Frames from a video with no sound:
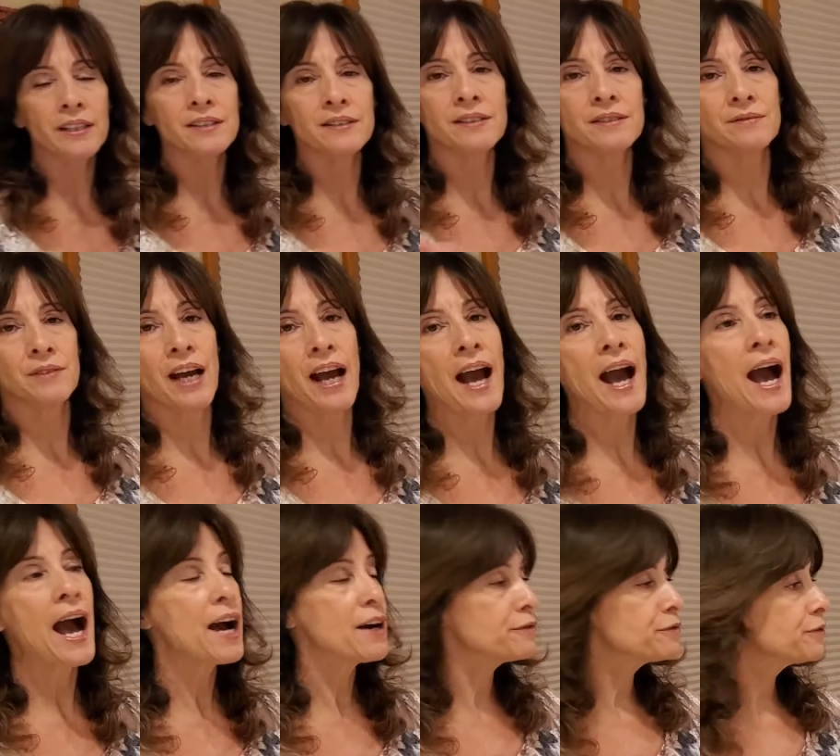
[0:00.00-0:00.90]
is
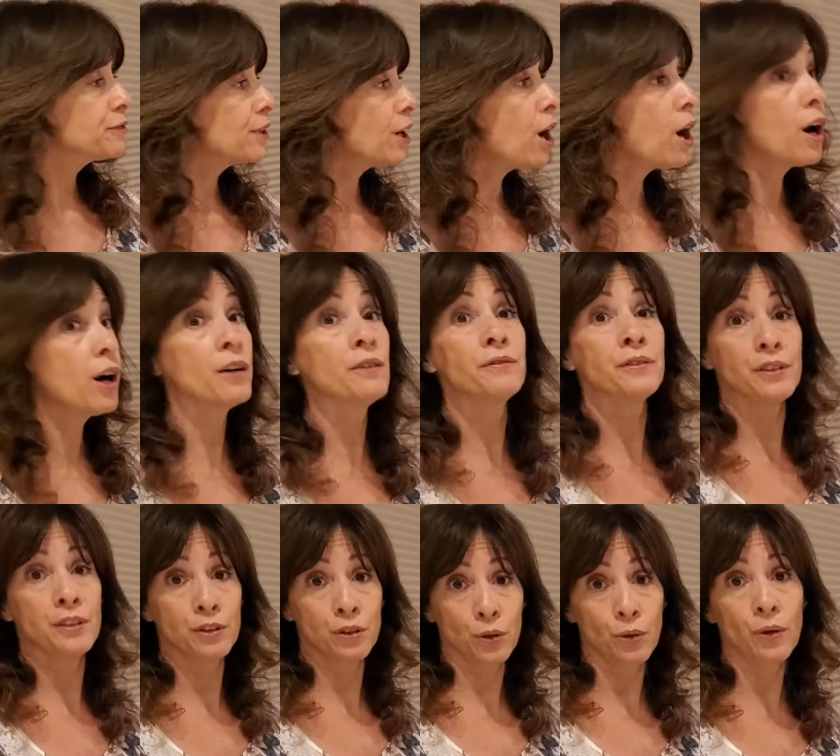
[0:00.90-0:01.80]
half of
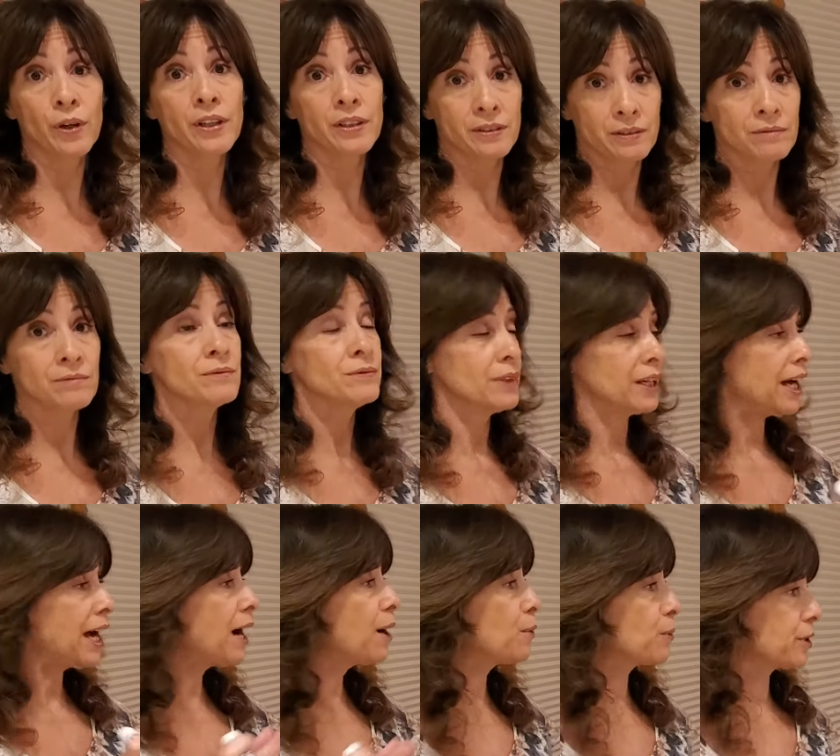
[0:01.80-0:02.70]
your
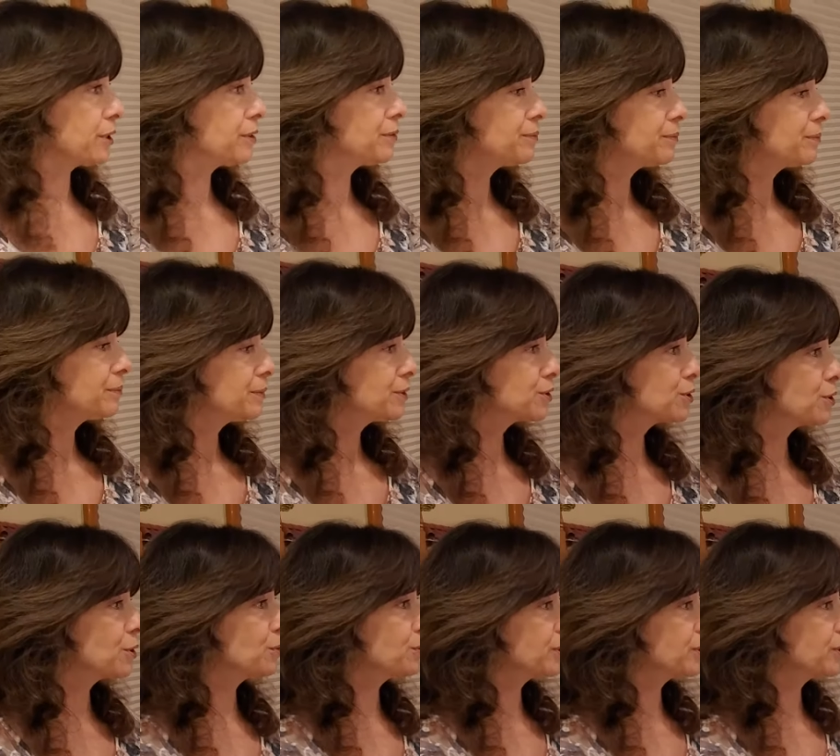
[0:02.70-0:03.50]
hour. So